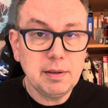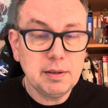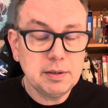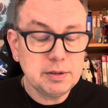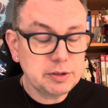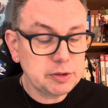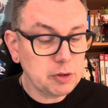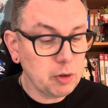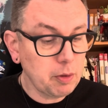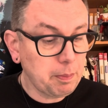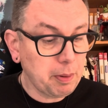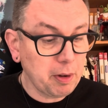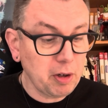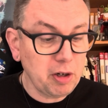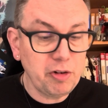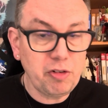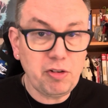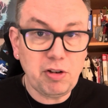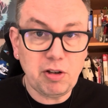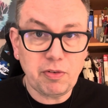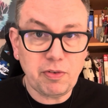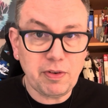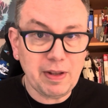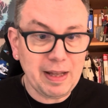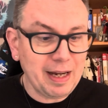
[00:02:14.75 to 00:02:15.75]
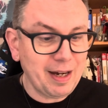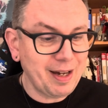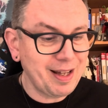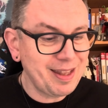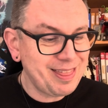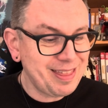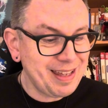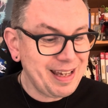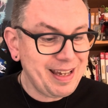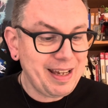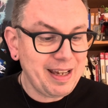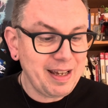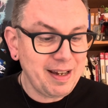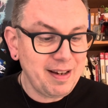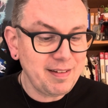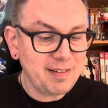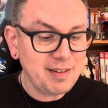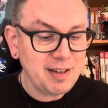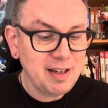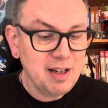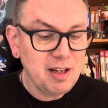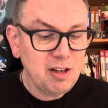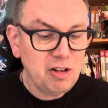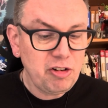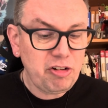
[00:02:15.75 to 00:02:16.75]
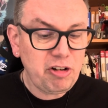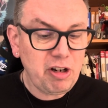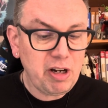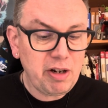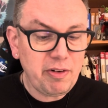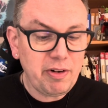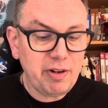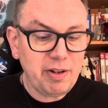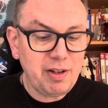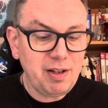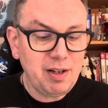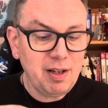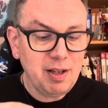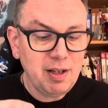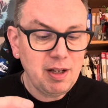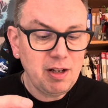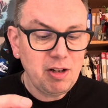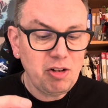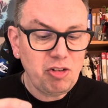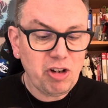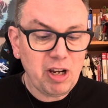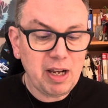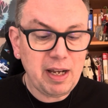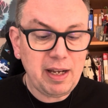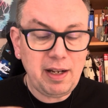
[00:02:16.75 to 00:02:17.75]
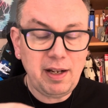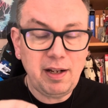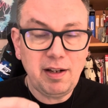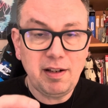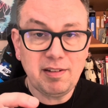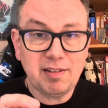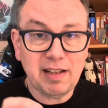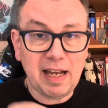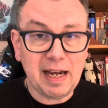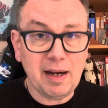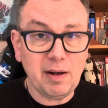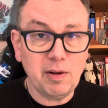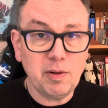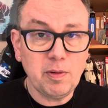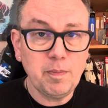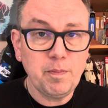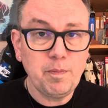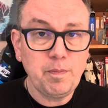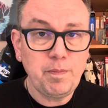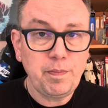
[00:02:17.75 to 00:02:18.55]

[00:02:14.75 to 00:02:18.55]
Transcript: So apologies for that. I think it's Shiren J. Zhao,